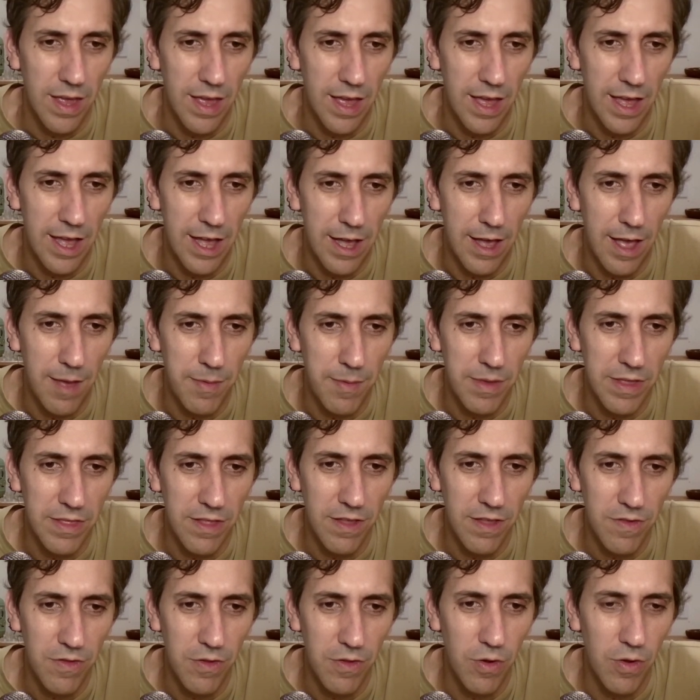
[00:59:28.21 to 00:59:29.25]
I mean,
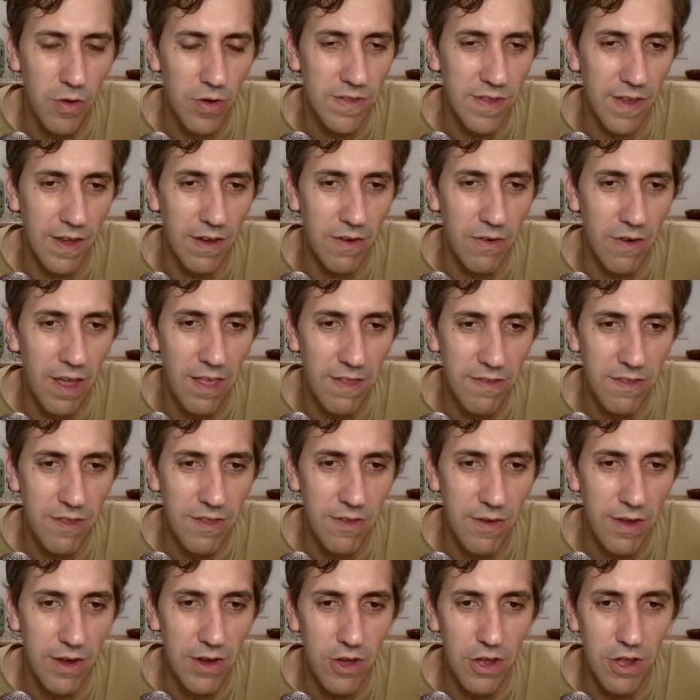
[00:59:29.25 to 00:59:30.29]
this looks
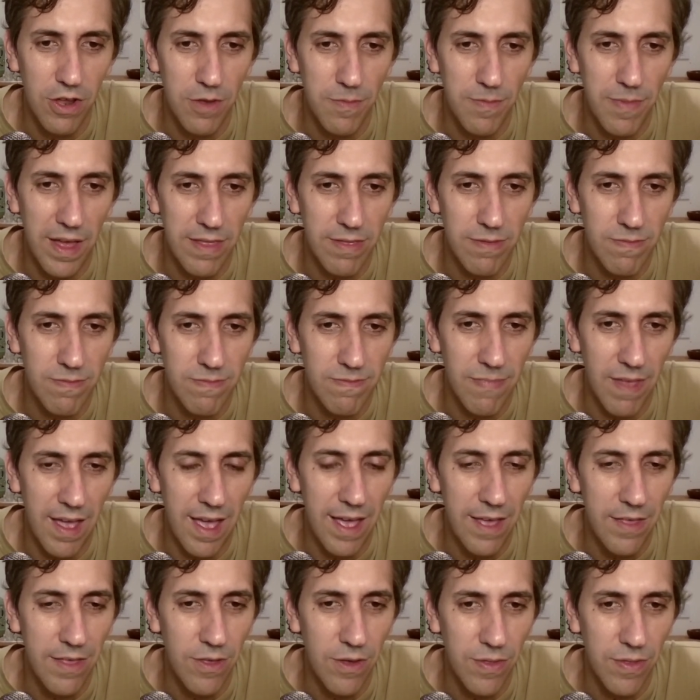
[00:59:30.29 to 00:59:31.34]
aggressive and all, but
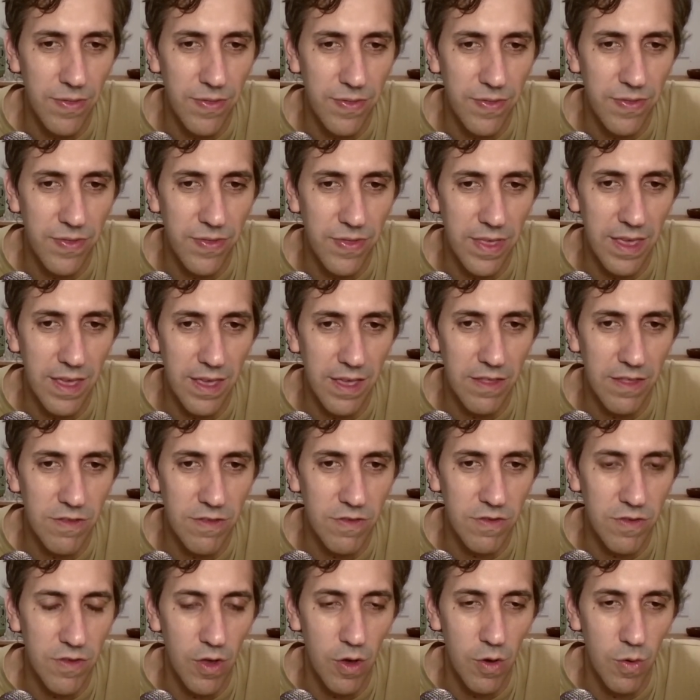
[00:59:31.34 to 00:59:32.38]
I don't think it's
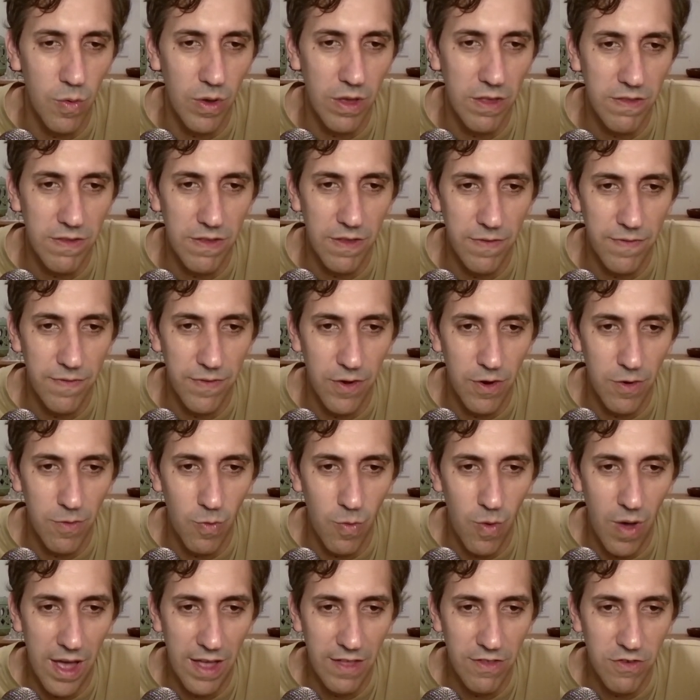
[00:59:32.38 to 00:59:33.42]
so easy for
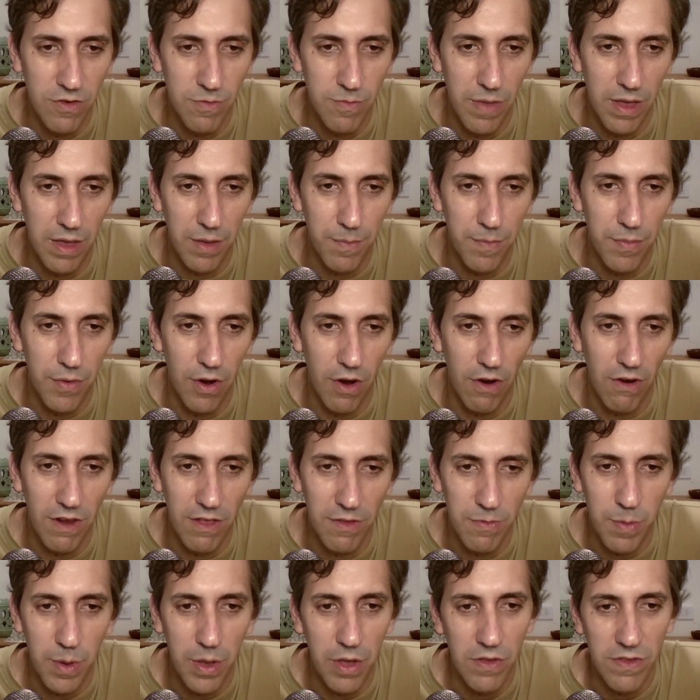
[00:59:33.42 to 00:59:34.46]
white to make
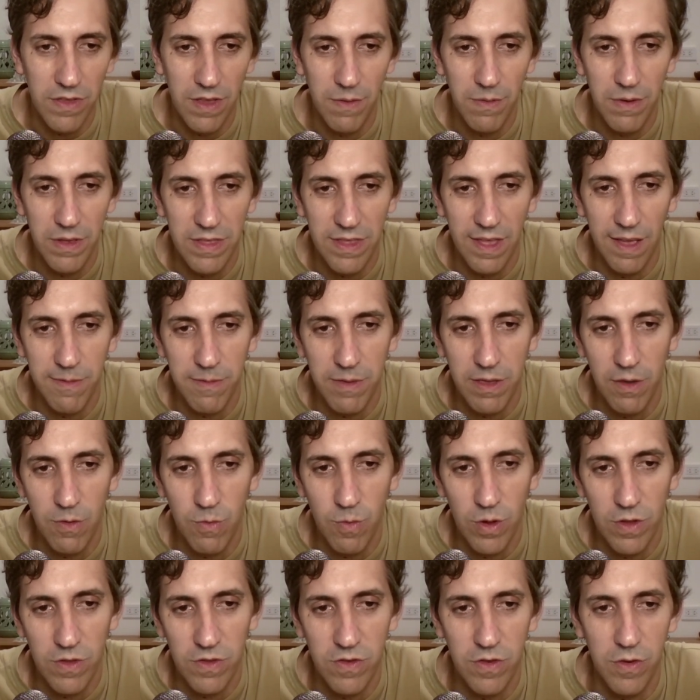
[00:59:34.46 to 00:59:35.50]
progress because every time he
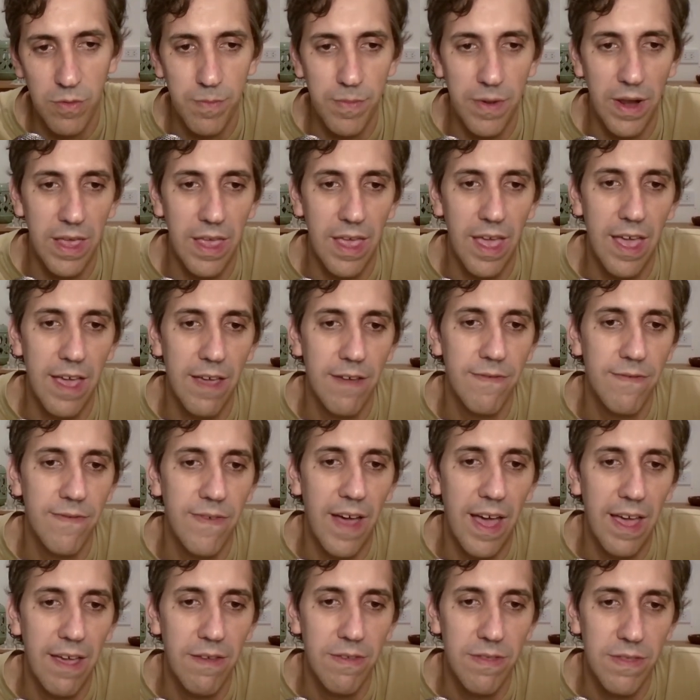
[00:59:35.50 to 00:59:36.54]
wants to play
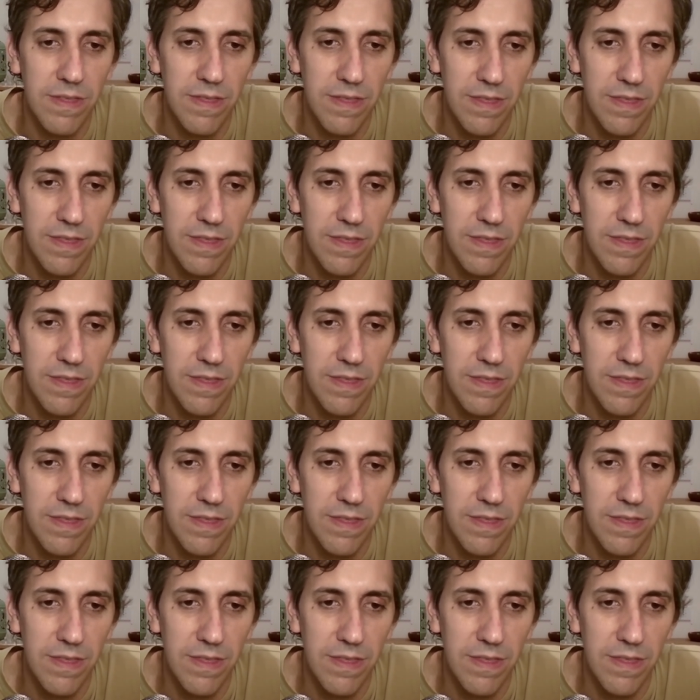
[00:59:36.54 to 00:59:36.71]
F5,